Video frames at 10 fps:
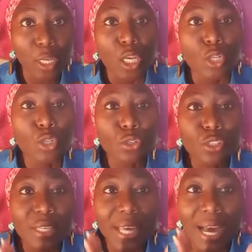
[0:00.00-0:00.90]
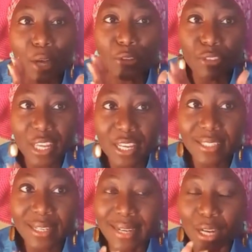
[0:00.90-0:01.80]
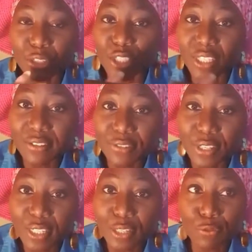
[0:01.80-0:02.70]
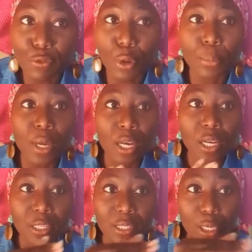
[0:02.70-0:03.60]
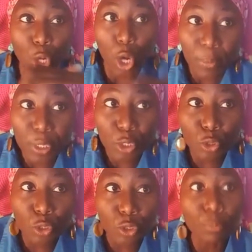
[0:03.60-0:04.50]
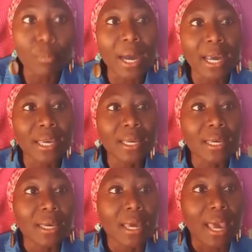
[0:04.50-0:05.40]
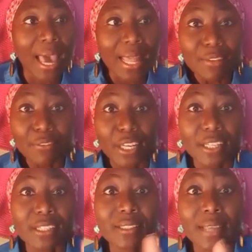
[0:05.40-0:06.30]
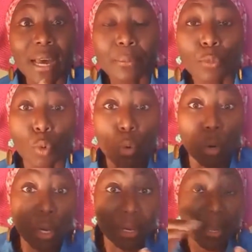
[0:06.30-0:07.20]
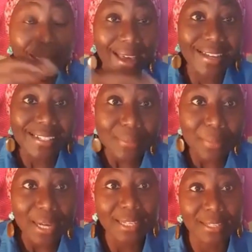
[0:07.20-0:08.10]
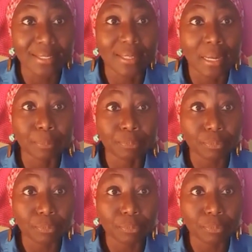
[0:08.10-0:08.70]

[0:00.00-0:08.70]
Do you see how things are now deviating from the common good by elevating some or undermining some?